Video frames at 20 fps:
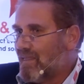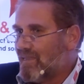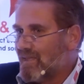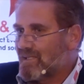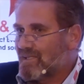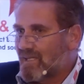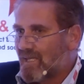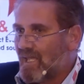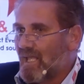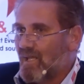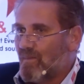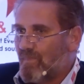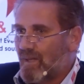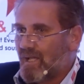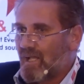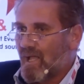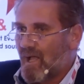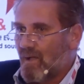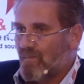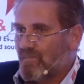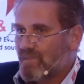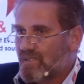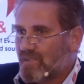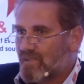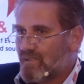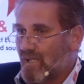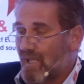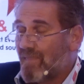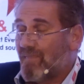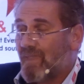the scale
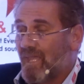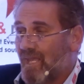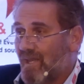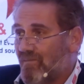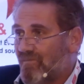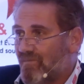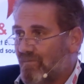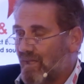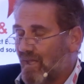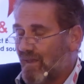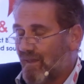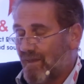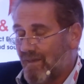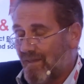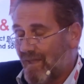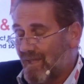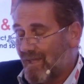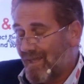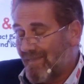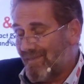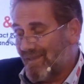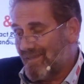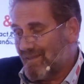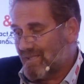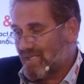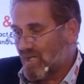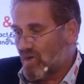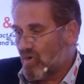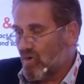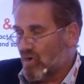becomes, and the
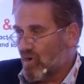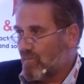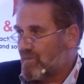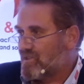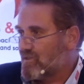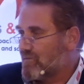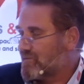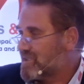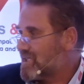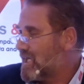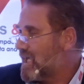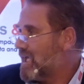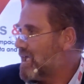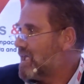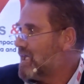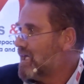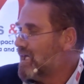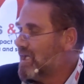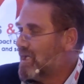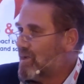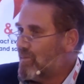diseconomies of scale